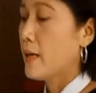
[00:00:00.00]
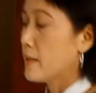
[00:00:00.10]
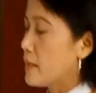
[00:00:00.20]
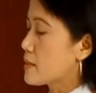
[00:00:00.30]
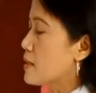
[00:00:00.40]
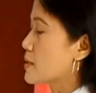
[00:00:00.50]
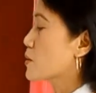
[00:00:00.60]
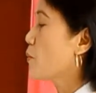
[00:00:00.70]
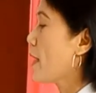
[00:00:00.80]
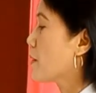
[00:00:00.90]
This
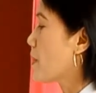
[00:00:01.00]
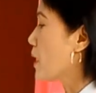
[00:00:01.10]
is where my